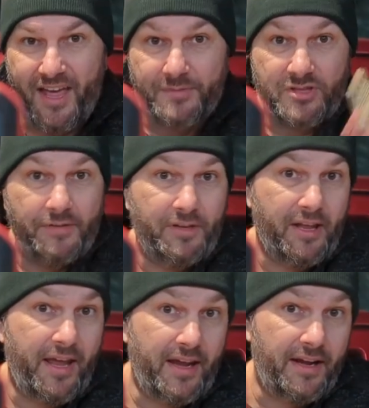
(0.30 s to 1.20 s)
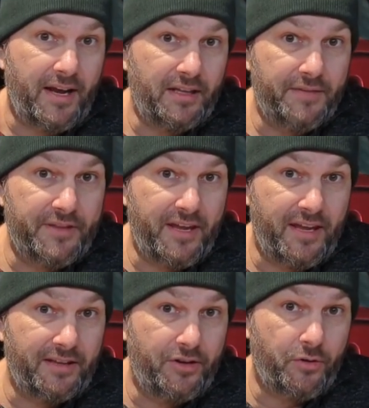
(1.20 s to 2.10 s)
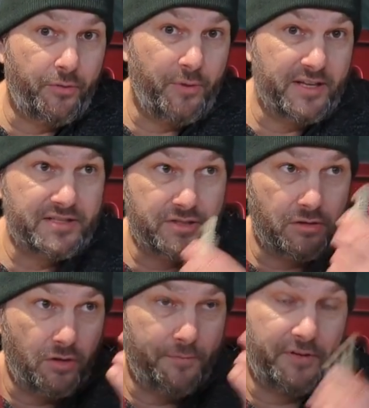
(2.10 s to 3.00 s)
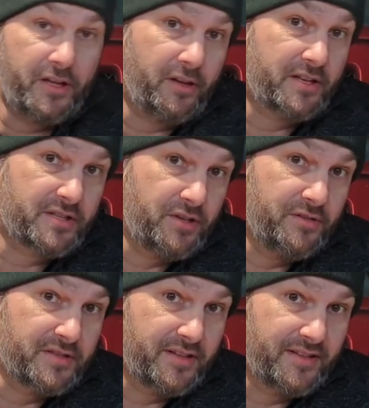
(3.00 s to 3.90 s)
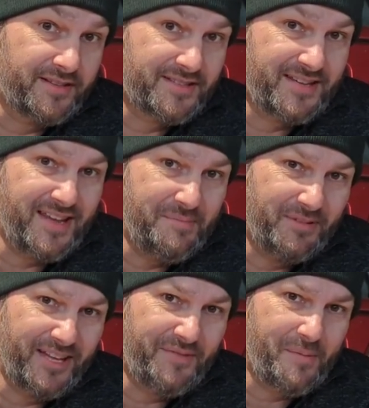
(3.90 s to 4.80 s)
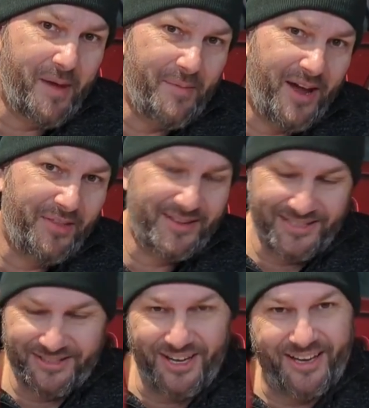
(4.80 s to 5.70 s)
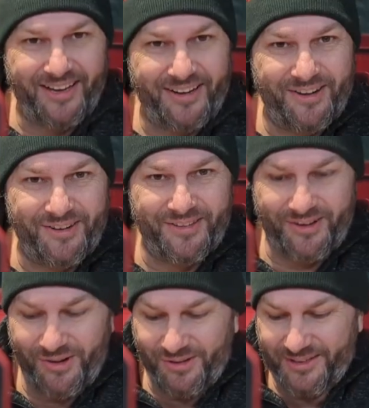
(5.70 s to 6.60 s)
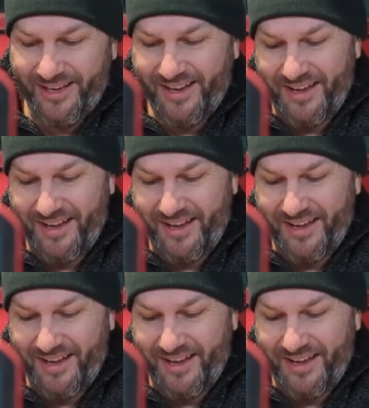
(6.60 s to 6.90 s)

Hey, I'm Shovel, and I live in the inland northwest, so hopefully you'll excuse the steam leaving my mouth as I talk out here in the cold.